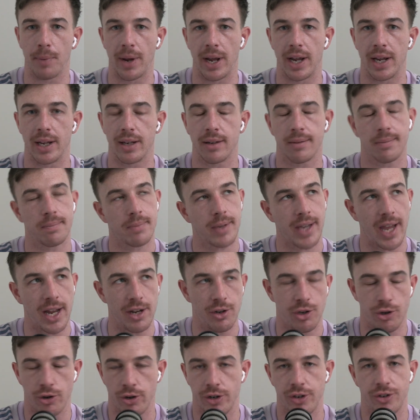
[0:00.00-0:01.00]
but
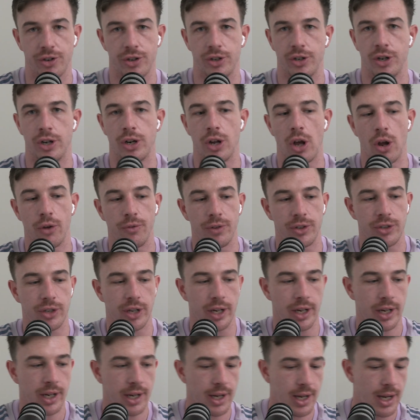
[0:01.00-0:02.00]
can transition over
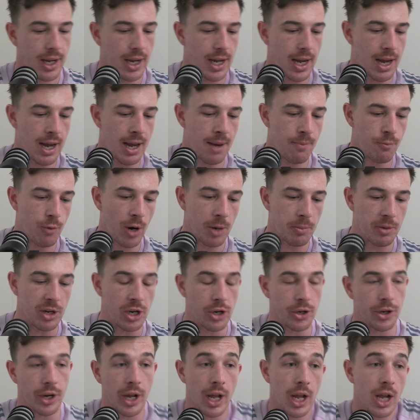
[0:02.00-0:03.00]
to Rugby
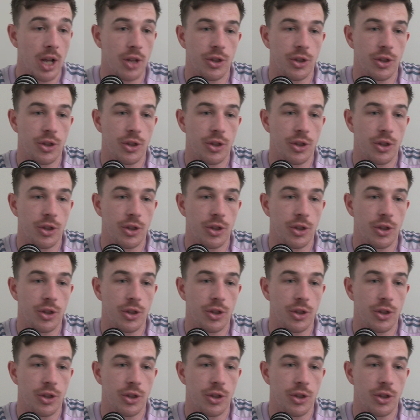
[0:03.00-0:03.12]
Union.